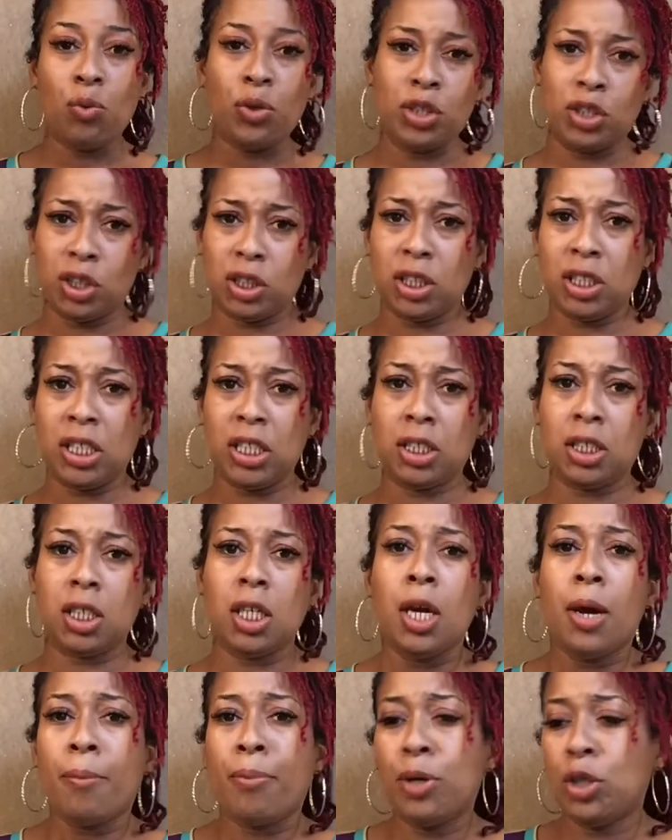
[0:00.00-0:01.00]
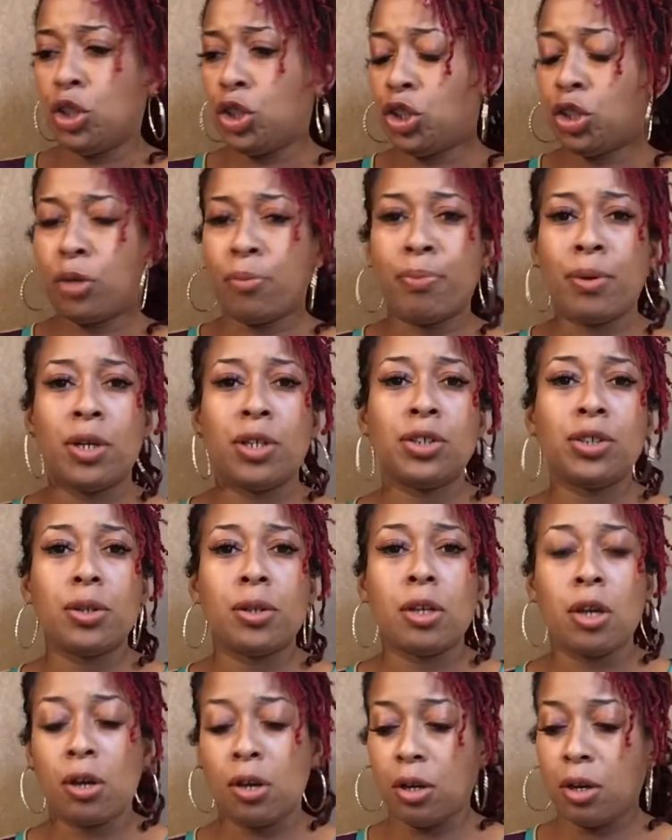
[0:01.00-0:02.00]
We just need to put your purse
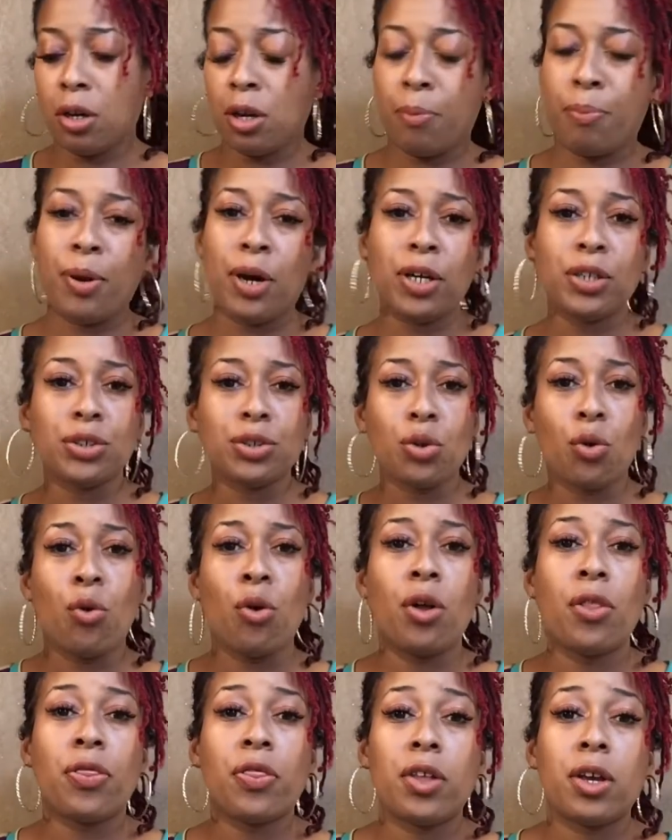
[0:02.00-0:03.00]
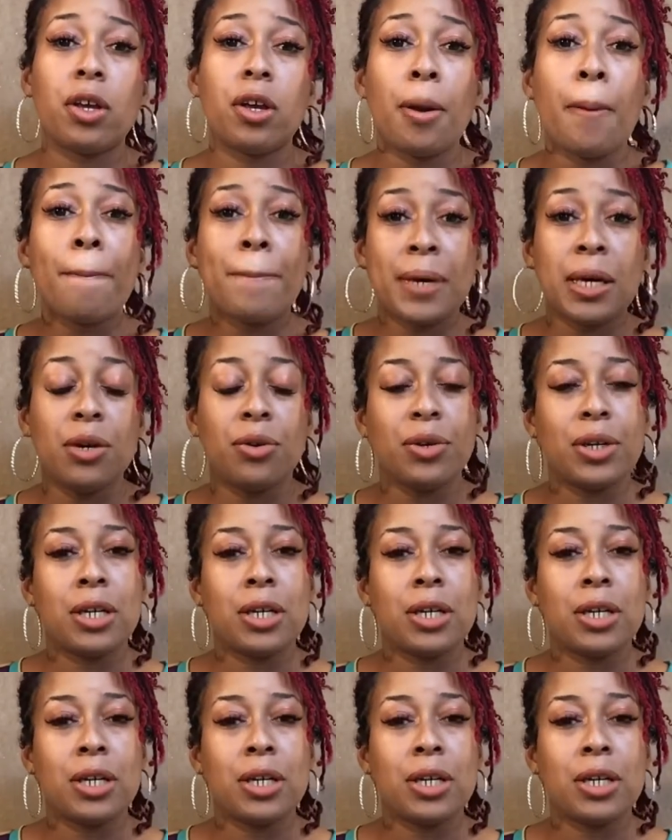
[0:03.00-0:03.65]
on the belt."